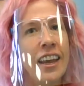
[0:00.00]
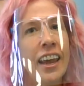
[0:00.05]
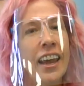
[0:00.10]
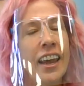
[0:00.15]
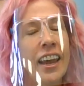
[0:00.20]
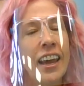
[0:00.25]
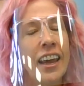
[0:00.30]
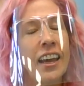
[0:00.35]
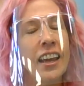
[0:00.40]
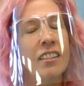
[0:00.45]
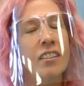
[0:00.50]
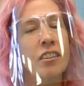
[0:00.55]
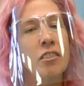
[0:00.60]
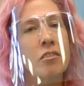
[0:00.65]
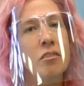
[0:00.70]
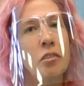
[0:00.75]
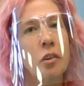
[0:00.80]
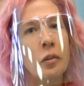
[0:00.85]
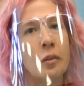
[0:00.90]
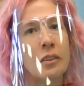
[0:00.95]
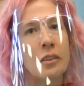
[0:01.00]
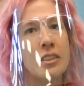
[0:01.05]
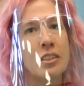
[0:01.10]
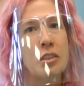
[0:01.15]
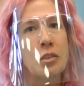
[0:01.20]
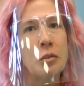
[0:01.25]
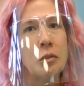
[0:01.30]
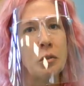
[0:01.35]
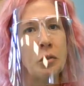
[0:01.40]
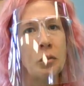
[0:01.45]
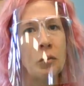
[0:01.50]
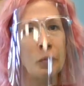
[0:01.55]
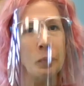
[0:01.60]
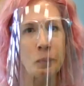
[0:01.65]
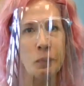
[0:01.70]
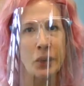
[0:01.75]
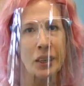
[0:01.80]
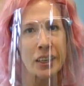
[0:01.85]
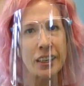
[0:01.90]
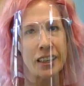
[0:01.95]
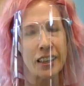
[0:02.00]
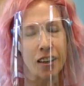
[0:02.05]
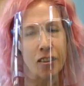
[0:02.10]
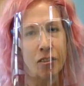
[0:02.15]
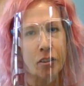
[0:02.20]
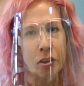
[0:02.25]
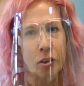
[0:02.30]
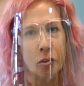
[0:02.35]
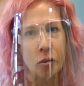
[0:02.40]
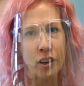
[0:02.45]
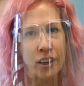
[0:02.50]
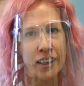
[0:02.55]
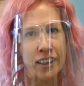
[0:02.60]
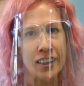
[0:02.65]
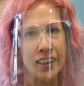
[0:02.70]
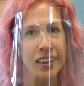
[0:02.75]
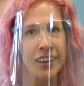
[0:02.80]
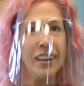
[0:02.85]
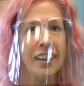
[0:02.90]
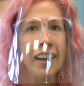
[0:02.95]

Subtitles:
and I look forward to meeting everyone.